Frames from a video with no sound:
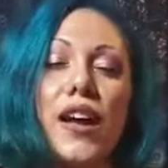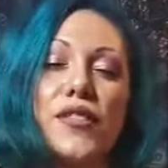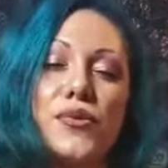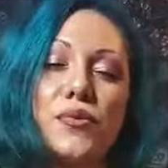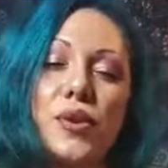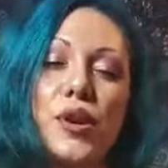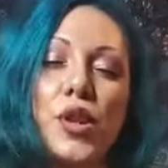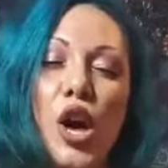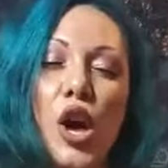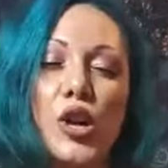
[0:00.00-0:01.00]
this
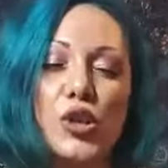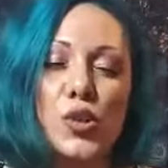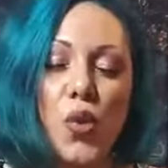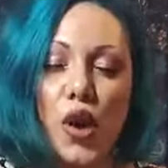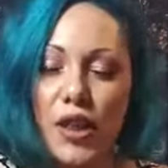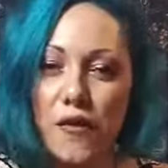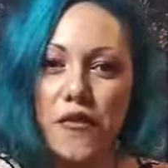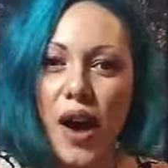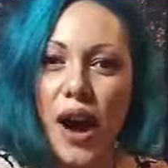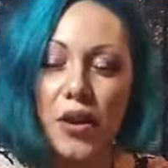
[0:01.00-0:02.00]
real swirling,
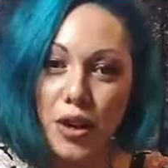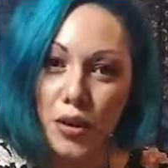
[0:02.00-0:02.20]
fiery,